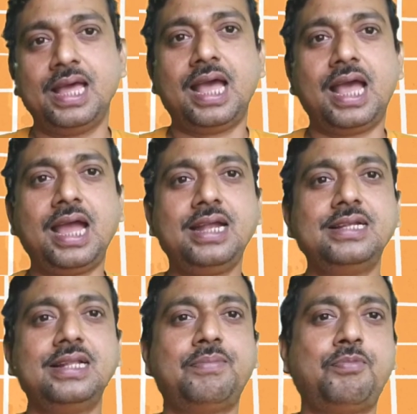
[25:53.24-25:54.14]

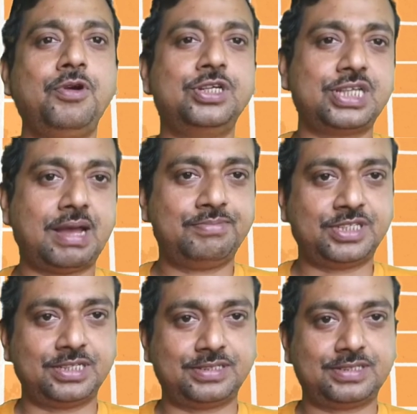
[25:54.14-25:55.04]
and the poet's
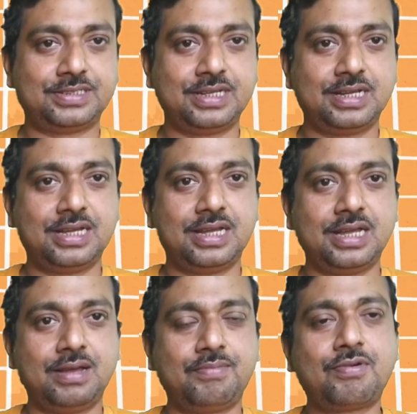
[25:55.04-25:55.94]
absence
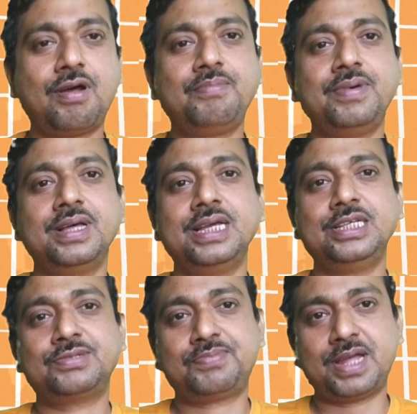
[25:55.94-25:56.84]
from
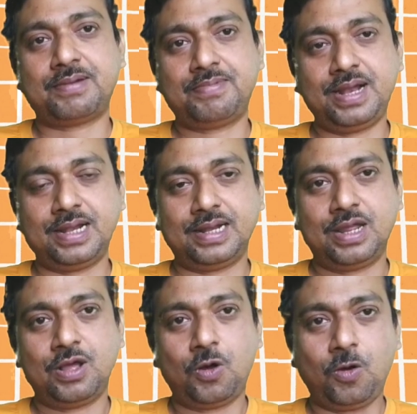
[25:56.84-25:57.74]
his fair friend.
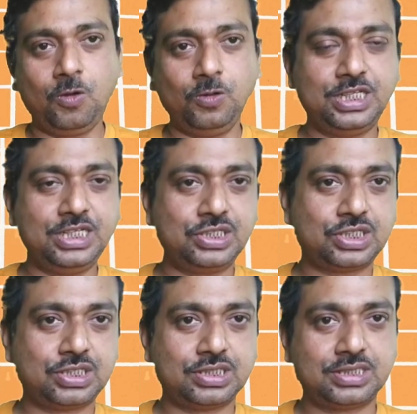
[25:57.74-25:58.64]
All
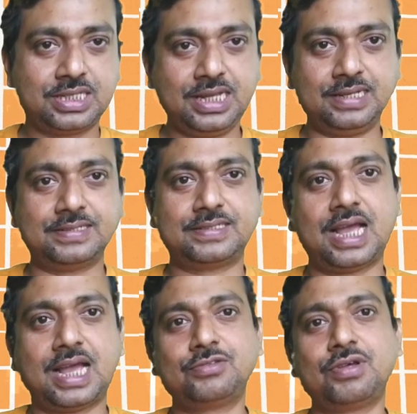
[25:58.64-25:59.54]
these
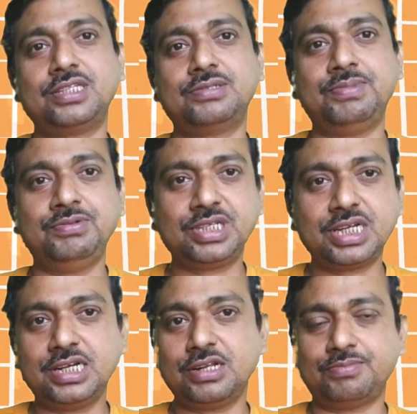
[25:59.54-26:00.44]
things, as well as
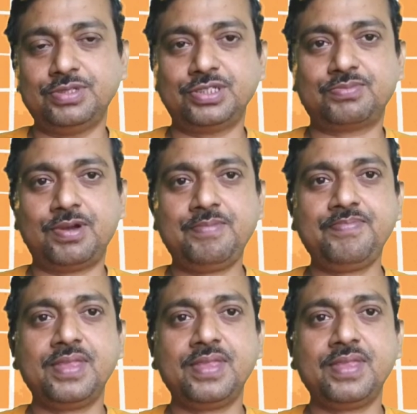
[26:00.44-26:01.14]
musicality of this poem,